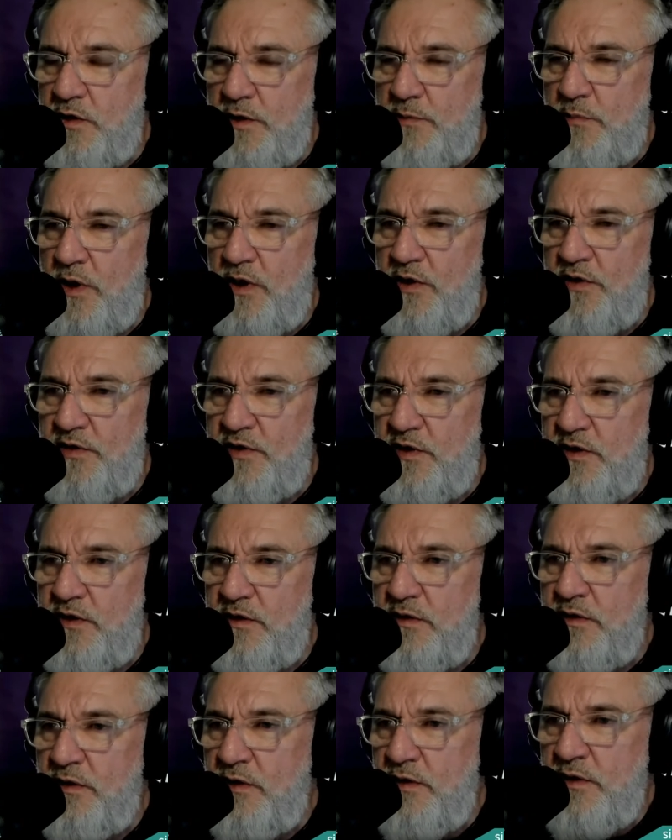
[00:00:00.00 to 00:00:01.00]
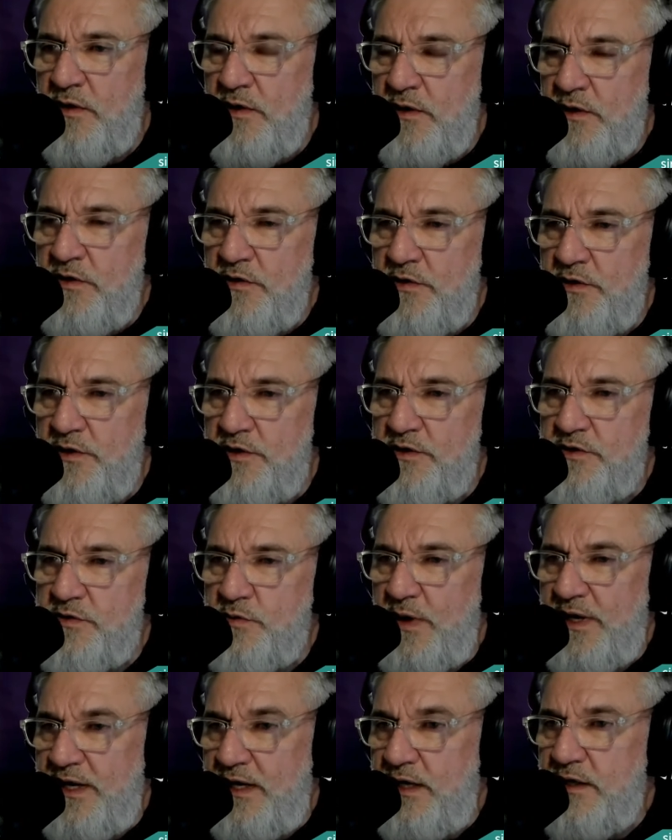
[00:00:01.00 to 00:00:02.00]
part of the
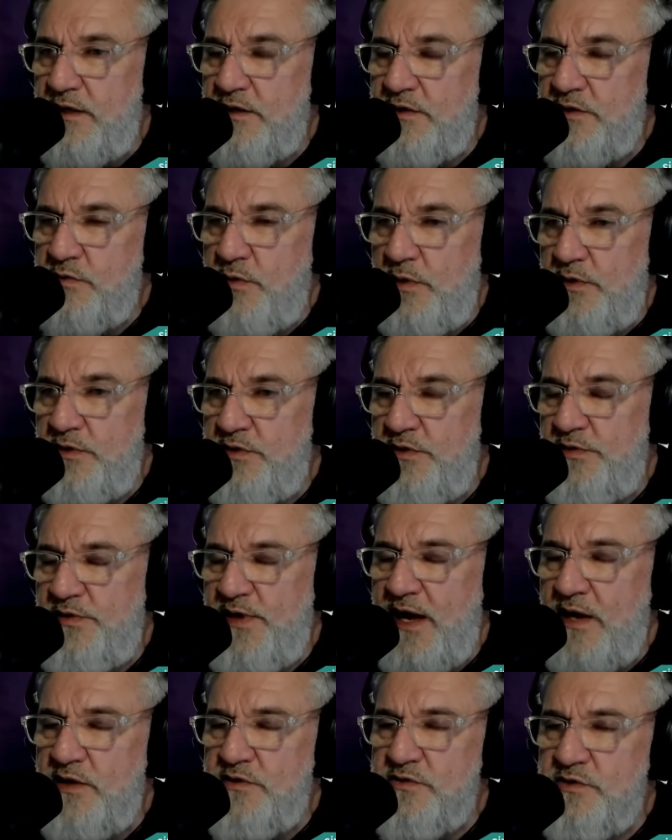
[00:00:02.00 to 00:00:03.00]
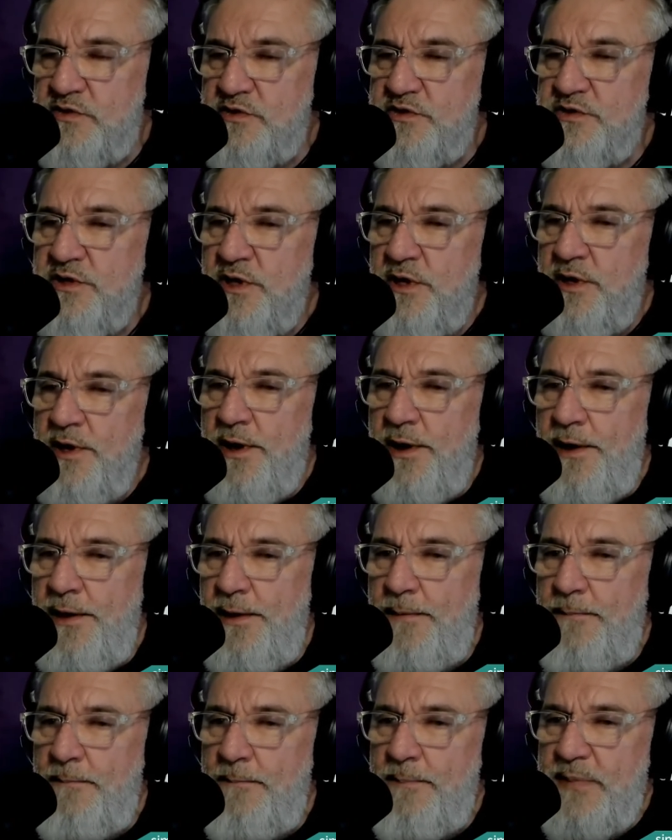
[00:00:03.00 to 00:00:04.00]
2000s.
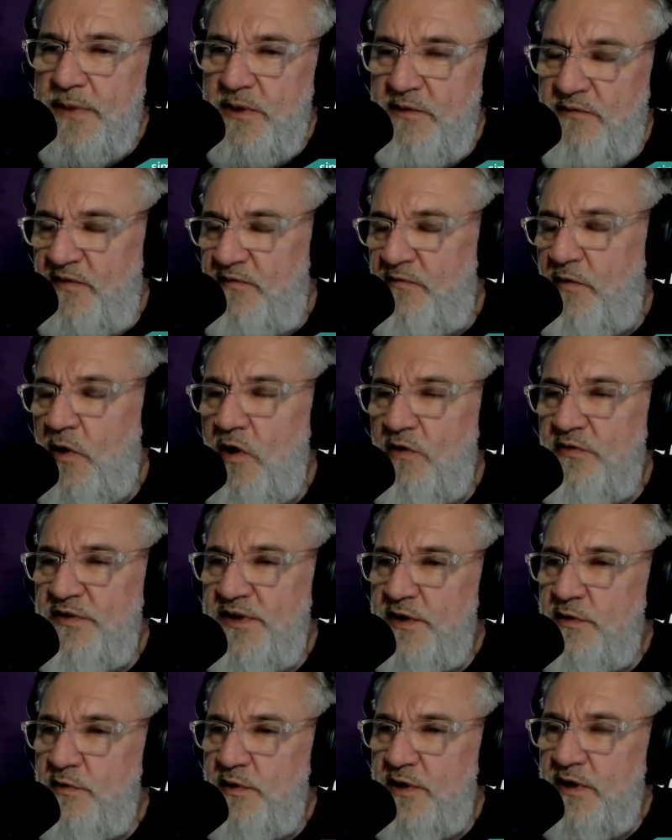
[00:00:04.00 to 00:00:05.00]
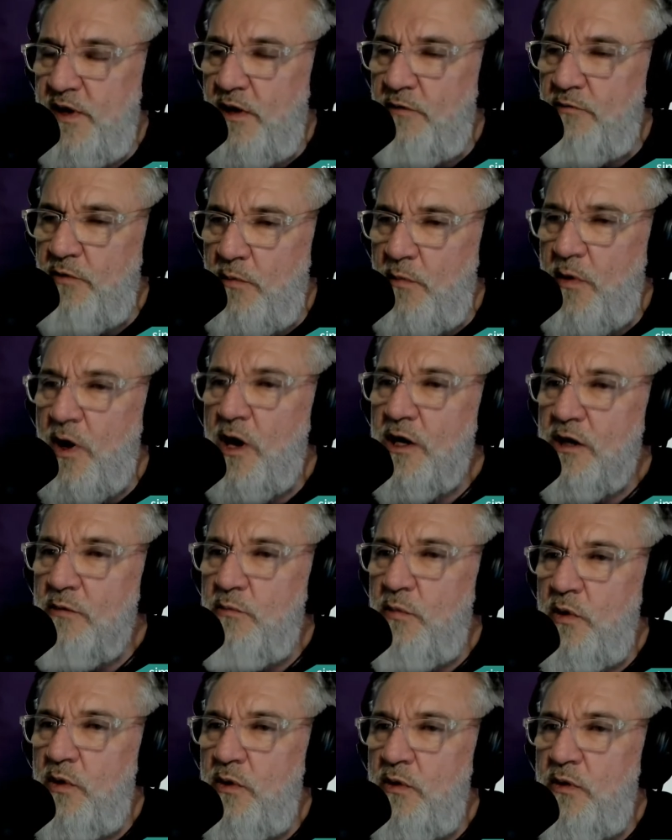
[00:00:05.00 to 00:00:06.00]
You've evolved into a
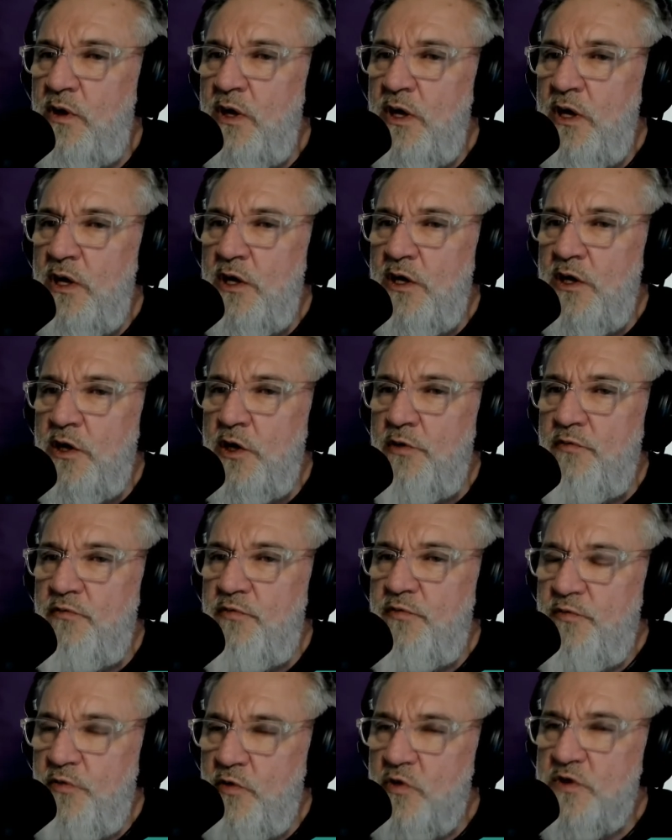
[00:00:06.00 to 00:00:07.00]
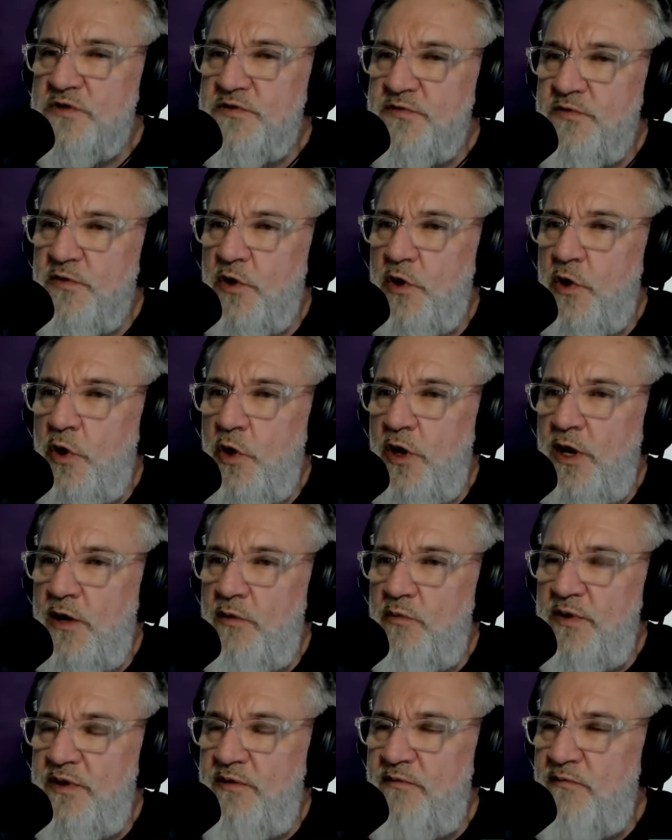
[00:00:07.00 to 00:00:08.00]
remarkable force for
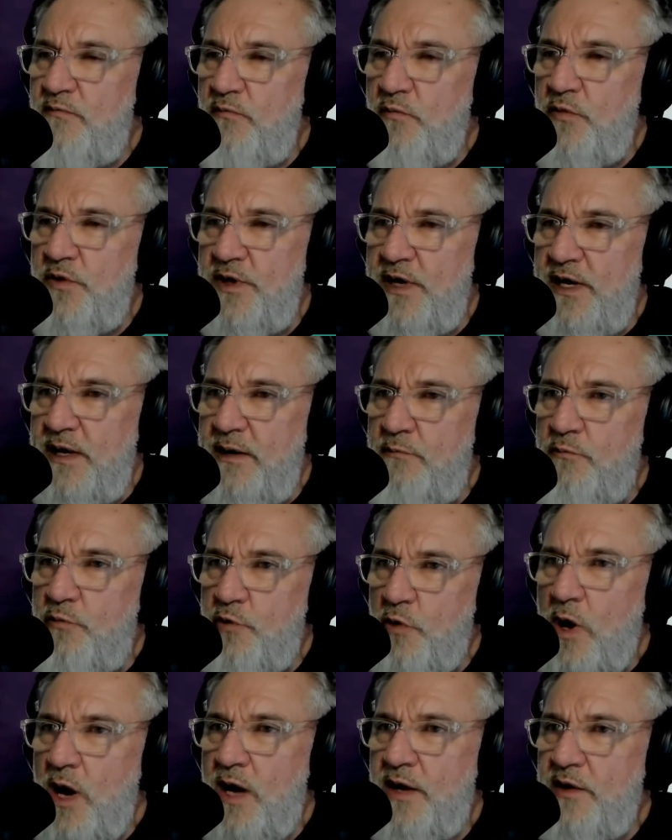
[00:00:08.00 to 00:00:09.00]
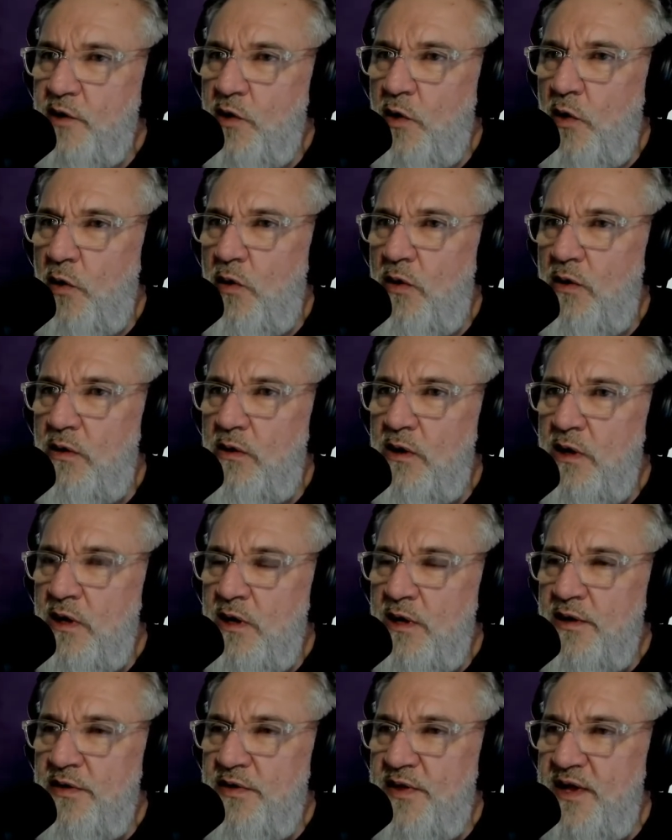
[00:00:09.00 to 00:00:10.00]
good with a broad goal
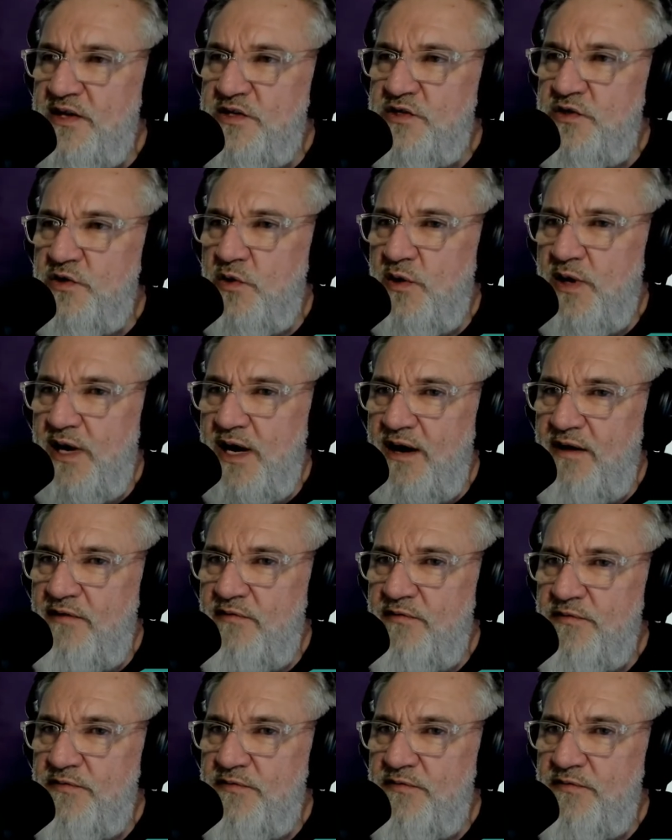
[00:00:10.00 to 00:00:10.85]
that you have